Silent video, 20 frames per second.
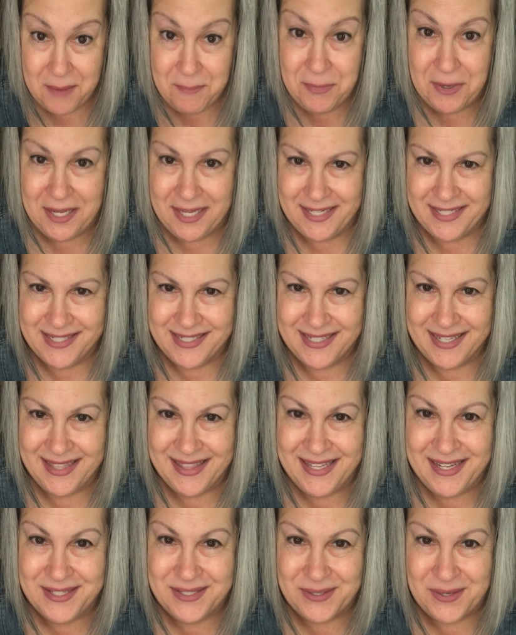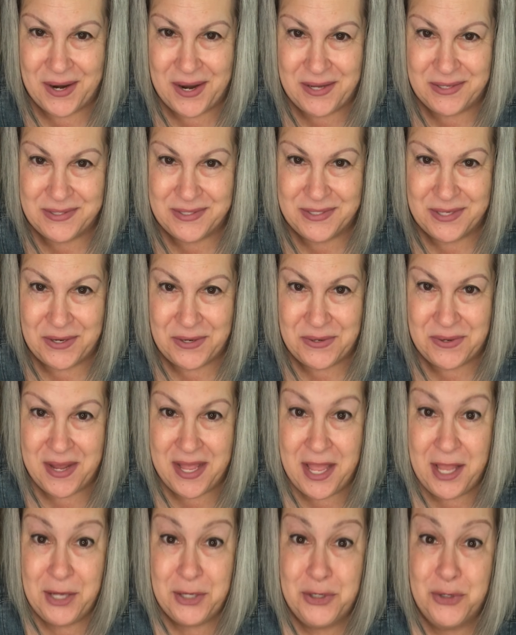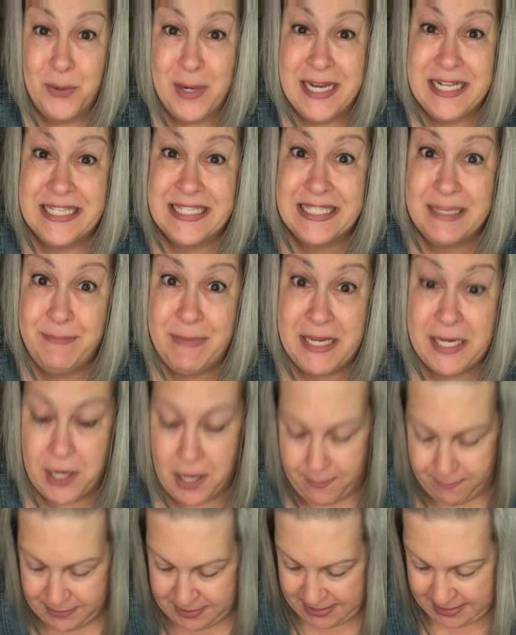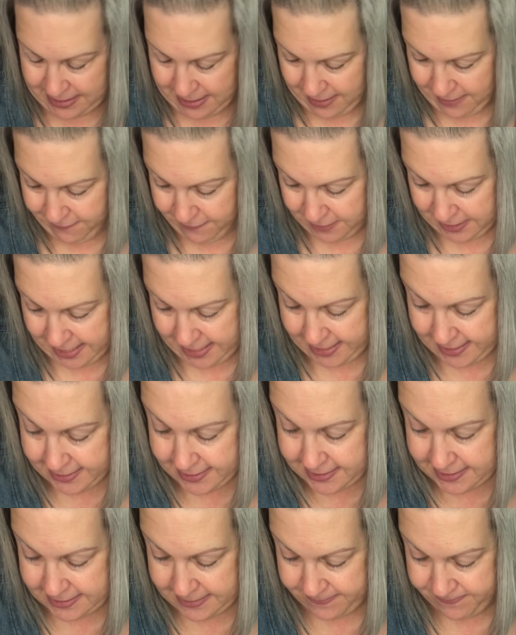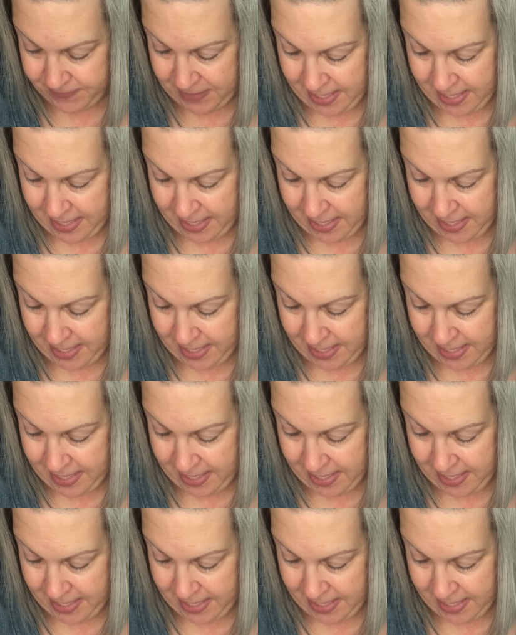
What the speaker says: But these are also great sippy cups for kids.